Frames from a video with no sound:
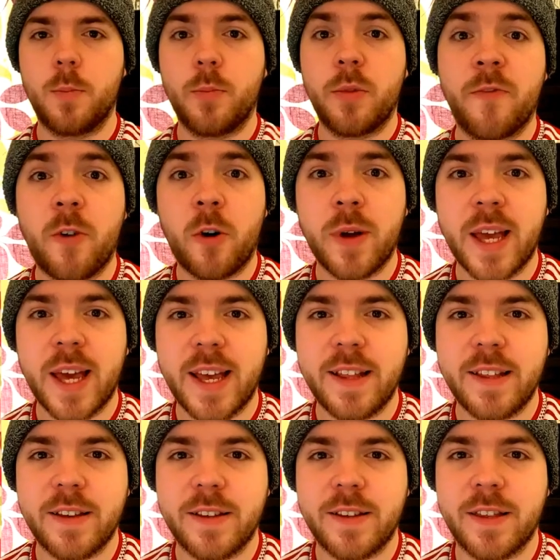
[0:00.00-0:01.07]
Before we get
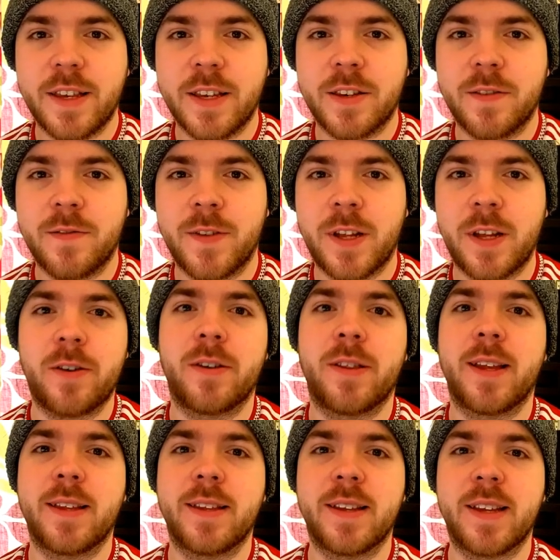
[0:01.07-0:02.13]
into this video
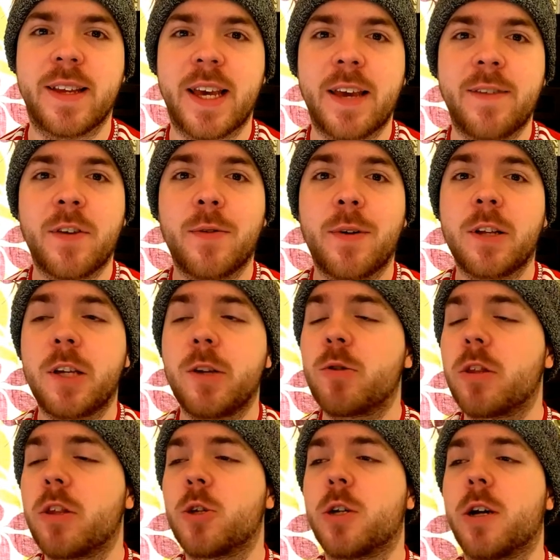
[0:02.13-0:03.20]
then today, if you are new
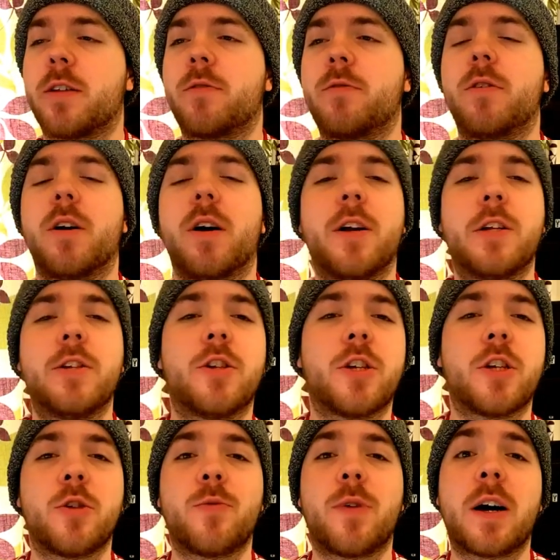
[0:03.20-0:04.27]
to the channel and
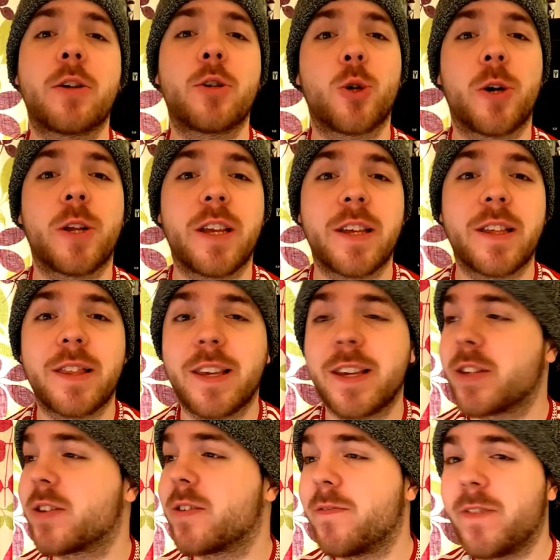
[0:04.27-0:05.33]
you are joining
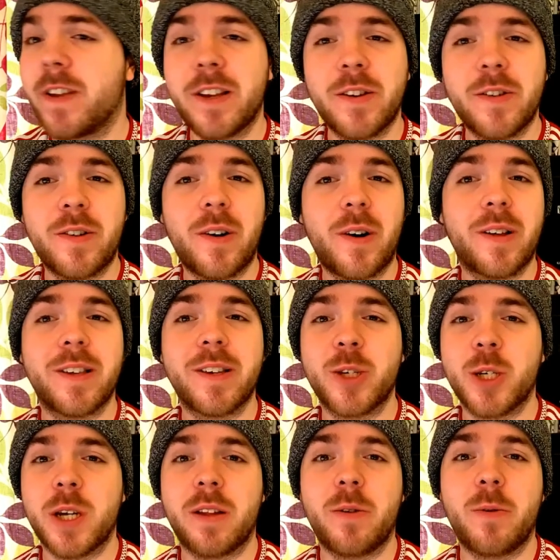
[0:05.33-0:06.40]
this video or this
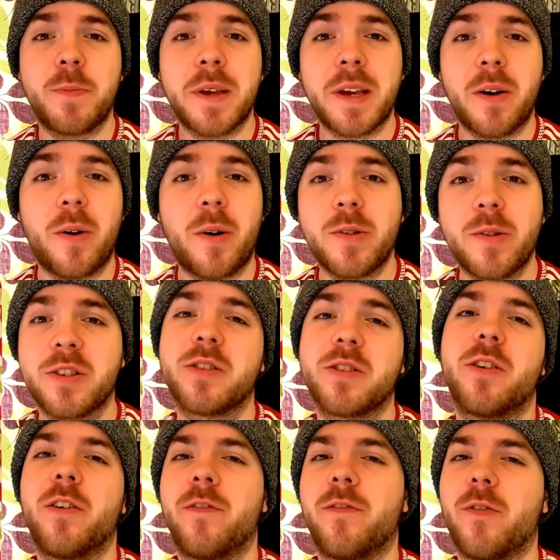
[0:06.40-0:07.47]
channel because
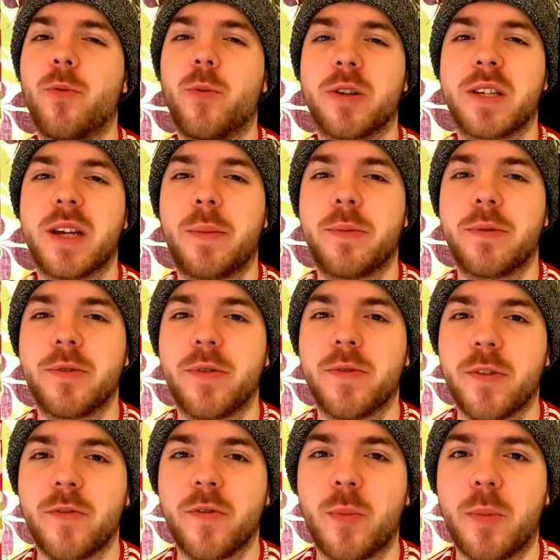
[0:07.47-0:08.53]
of what's happened
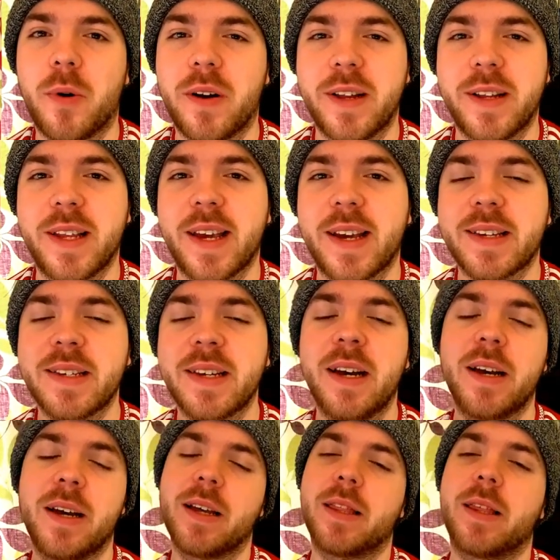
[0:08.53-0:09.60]
over at Football Index,
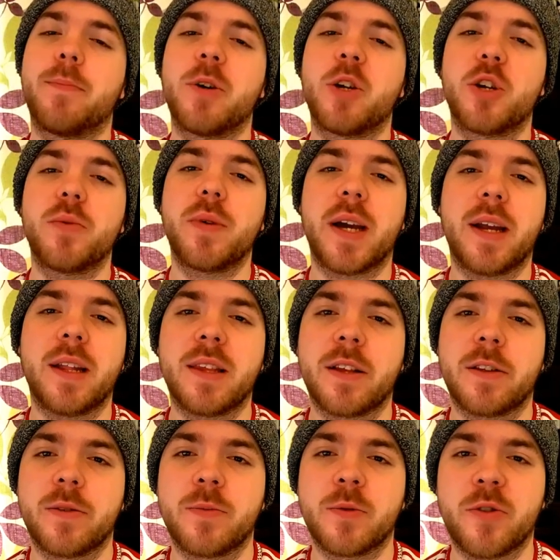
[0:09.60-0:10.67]
then be sure to hit
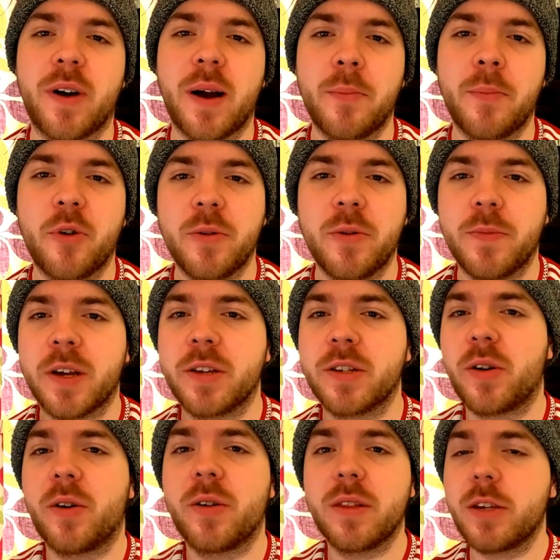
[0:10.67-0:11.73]
that subscribe button, because
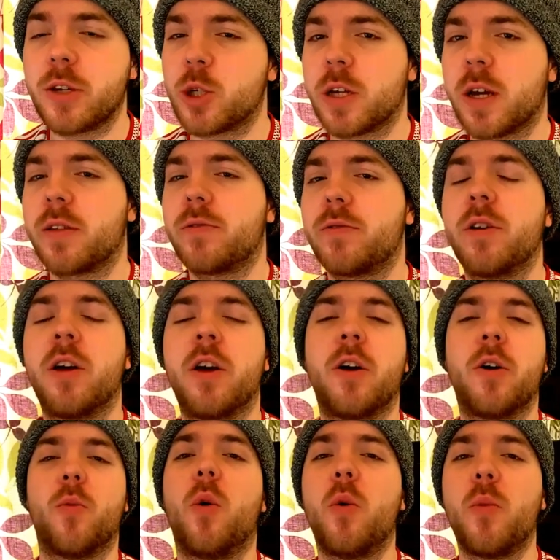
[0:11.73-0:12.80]
on this channel,
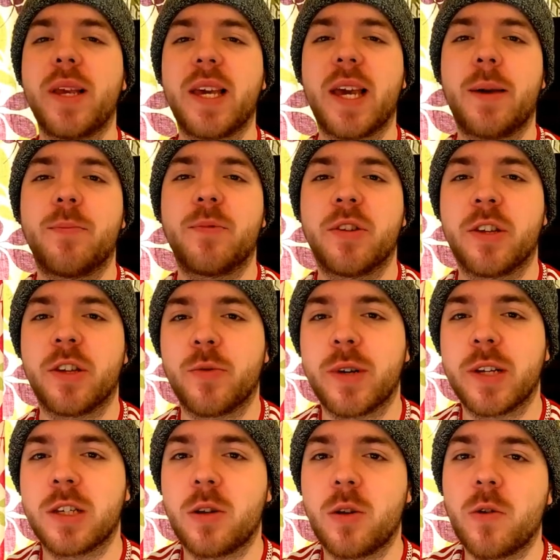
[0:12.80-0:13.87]
what we aim to do
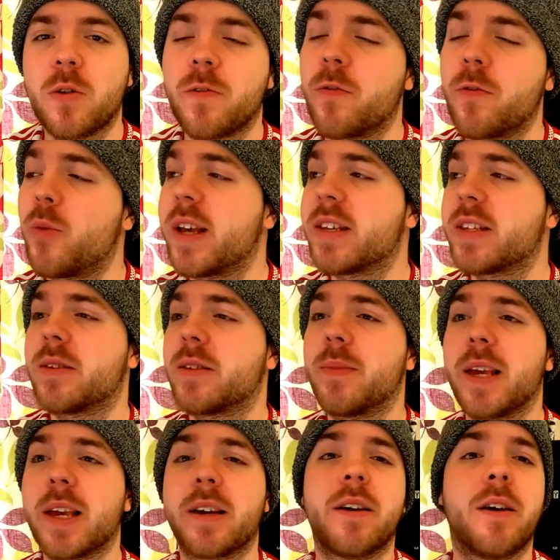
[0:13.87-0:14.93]
is look for ways to
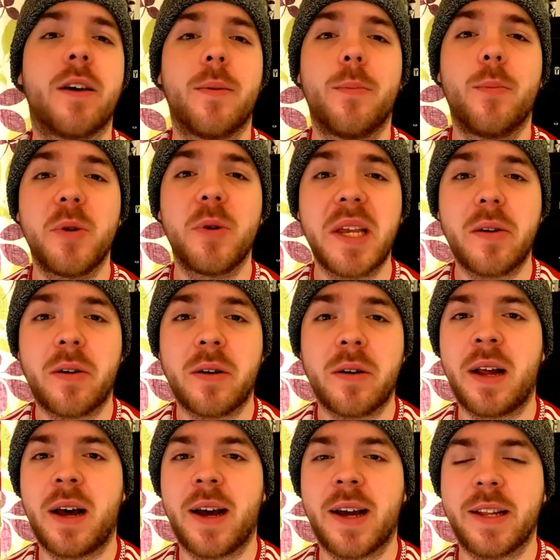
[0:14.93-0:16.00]
make money
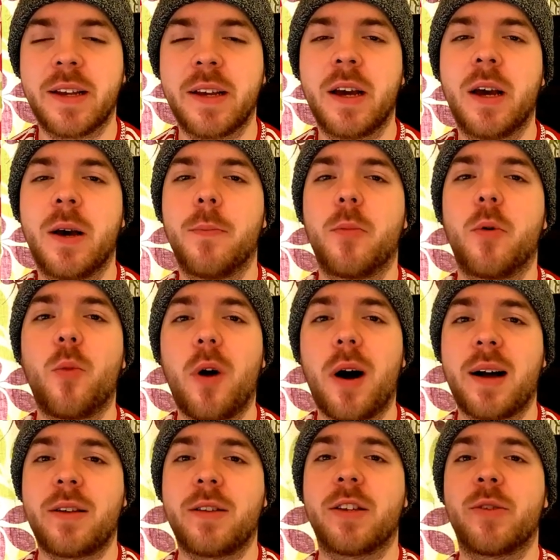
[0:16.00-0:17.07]
online. But what
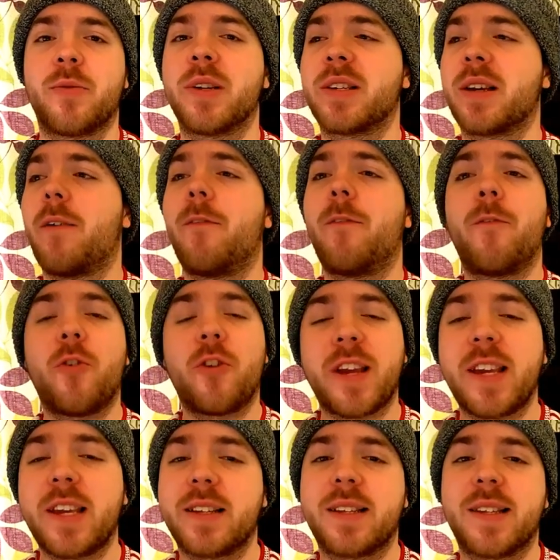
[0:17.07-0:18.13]
I'll do is I'll
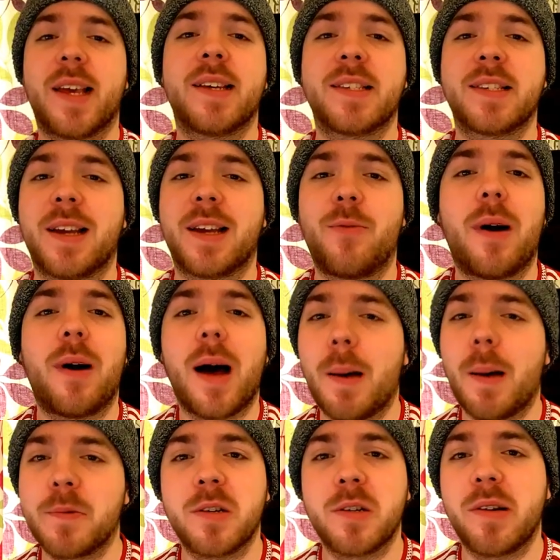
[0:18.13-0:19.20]
fully test out
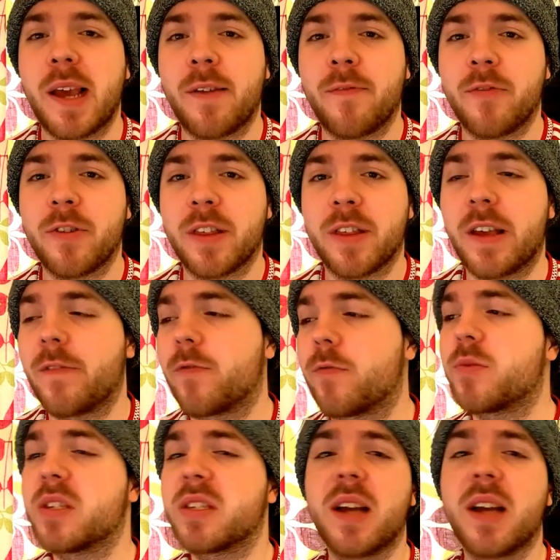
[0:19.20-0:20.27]
absolutely everything from
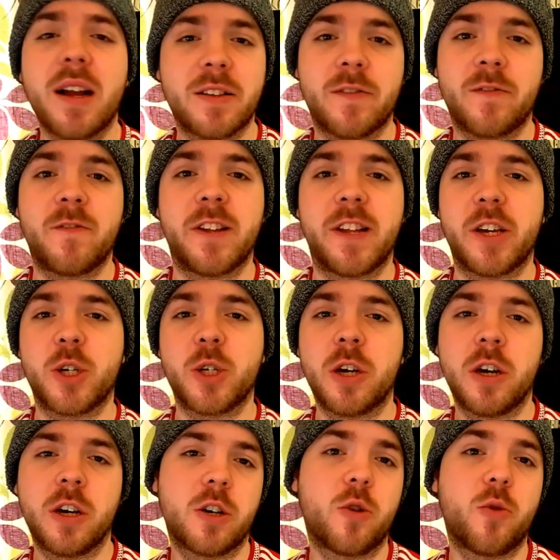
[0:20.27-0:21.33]
start to finish,
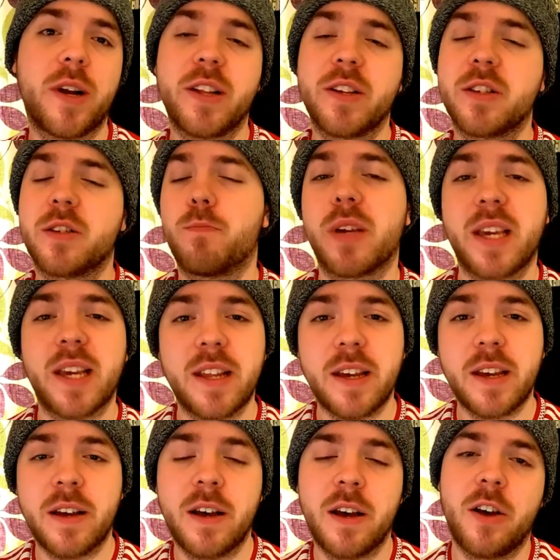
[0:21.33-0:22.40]
going as a
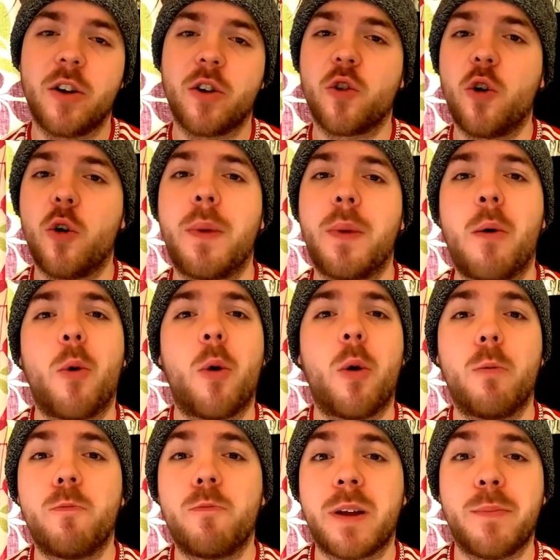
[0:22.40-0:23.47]
beginner, come out
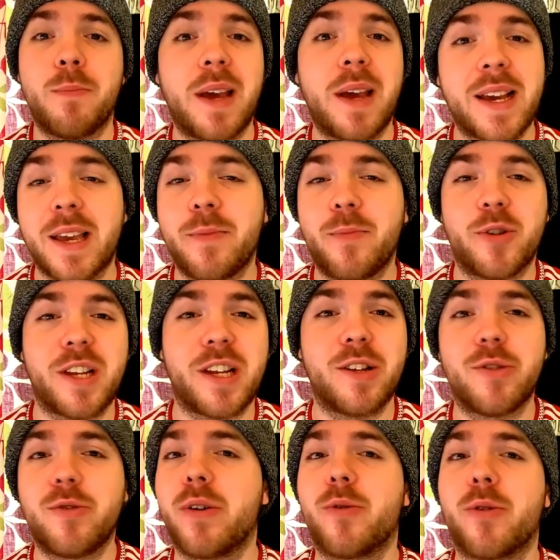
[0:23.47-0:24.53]
hopefully making money and
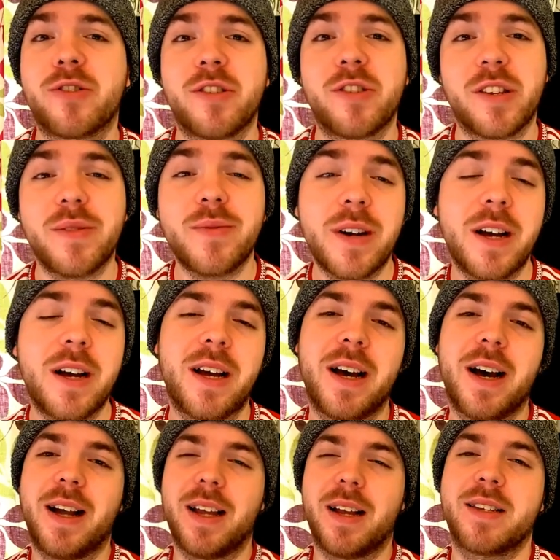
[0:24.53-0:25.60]
knowing what to do,
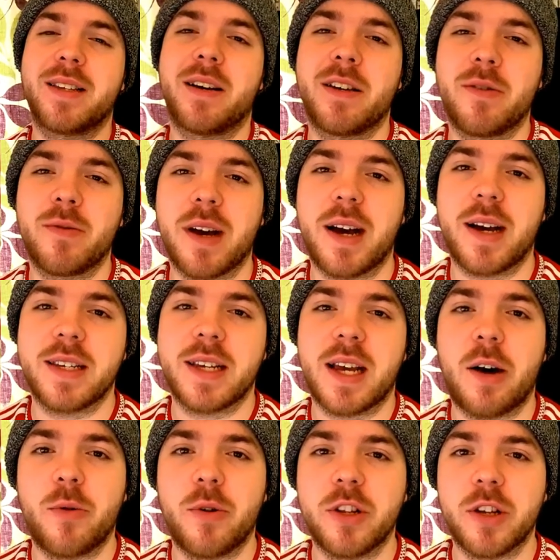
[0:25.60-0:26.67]
and I'll tell you guys
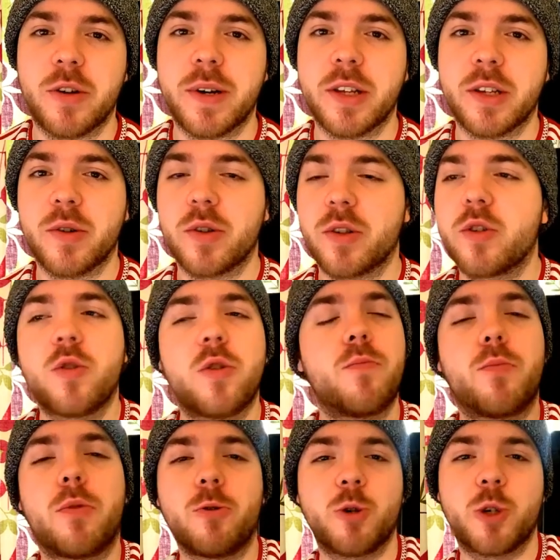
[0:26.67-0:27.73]
how to do it. So it's no
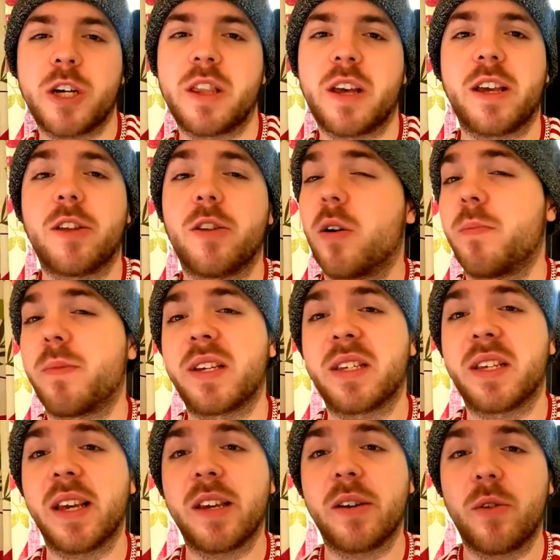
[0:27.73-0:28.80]
bullshit that you normally
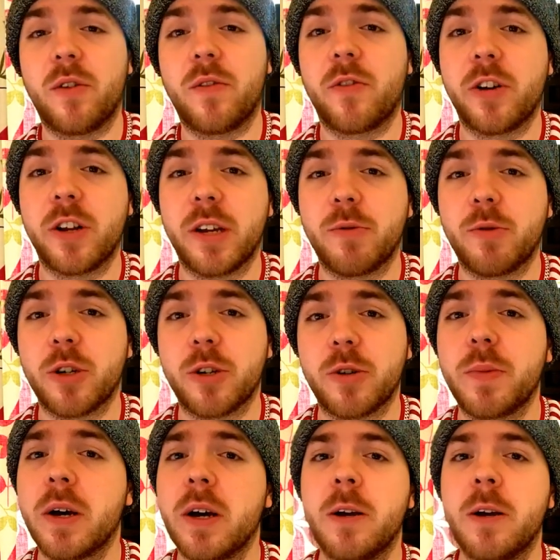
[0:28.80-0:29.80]
see over on YouTube.